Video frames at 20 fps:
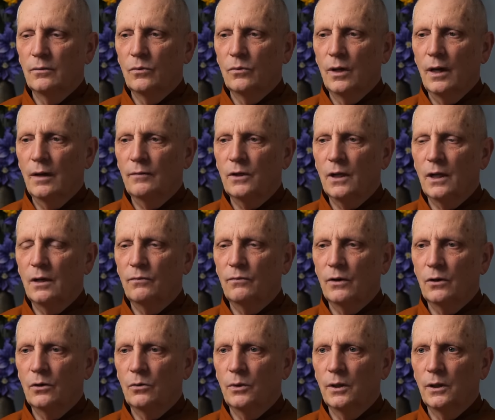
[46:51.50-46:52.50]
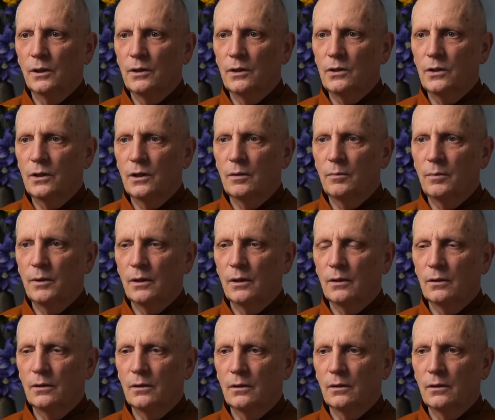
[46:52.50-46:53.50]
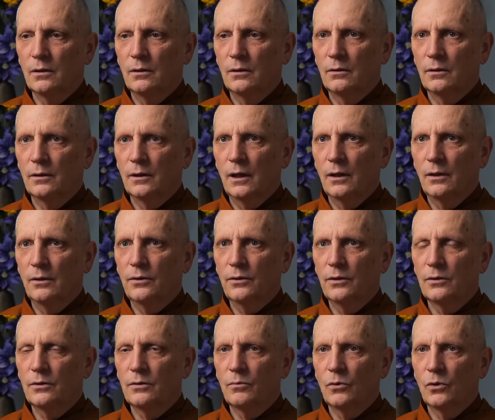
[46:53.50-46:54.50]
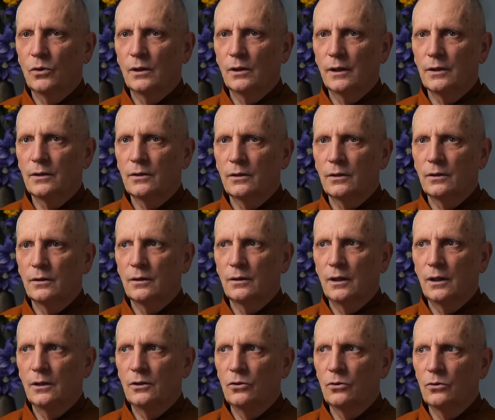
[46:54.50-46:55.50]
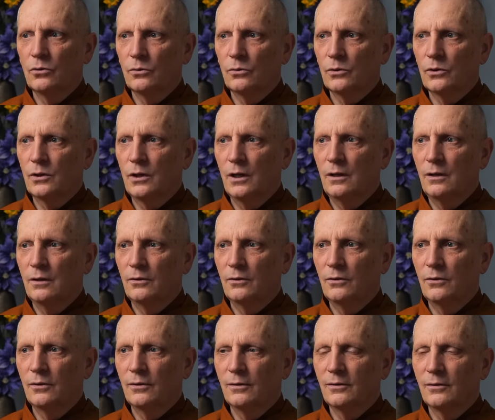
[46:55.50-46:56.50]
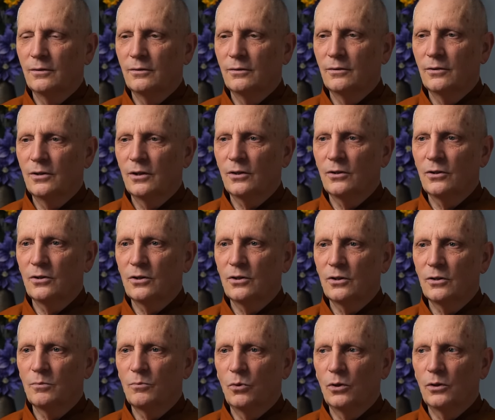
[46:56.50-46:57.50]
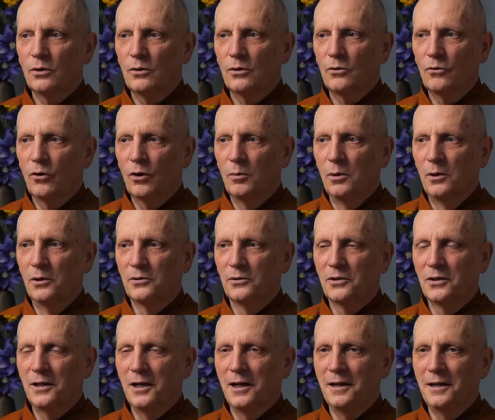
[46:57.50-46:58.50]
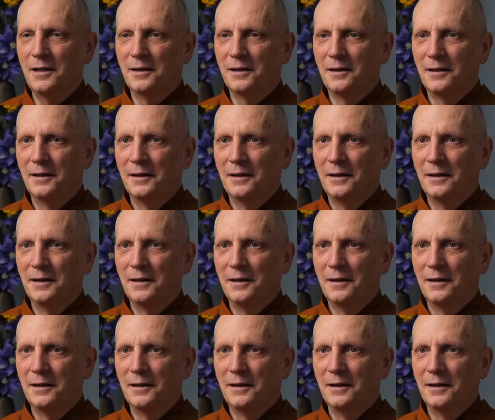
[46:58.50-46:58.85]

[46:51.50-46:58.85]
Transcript: we have to get very realistic about it. You know, health is more or less a, uh, an unusual state, and uh, sickness is more the normal state.